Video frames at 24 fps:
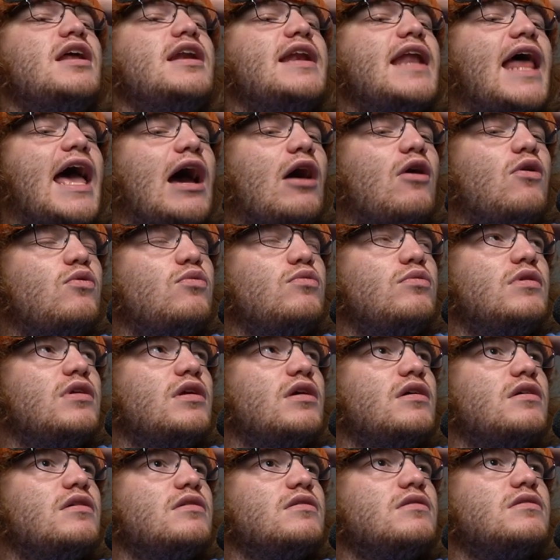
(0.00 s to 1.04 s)
The noun,
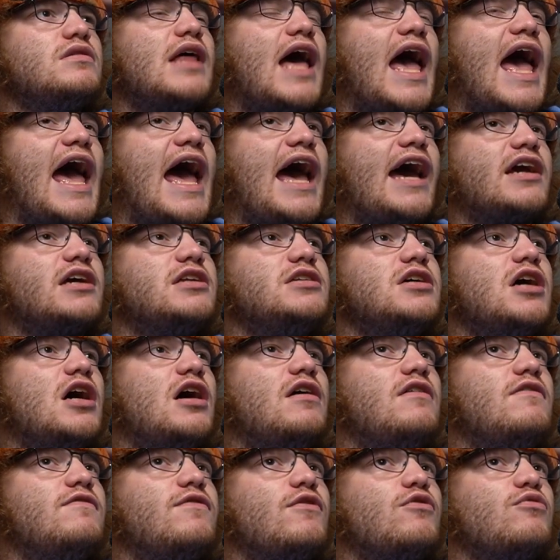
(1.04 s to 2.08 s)
the act
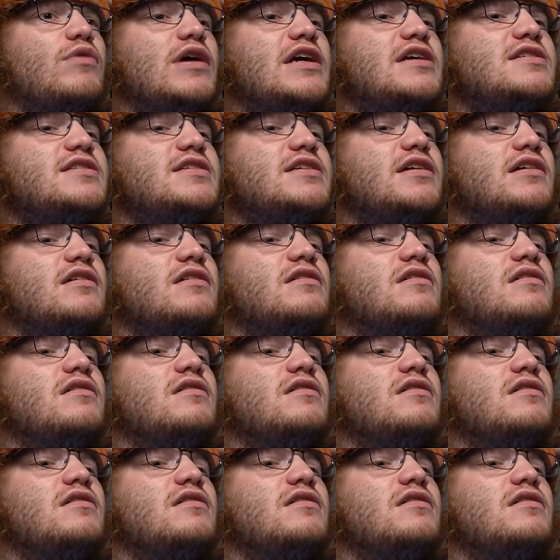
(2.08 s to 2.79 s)
of erasing.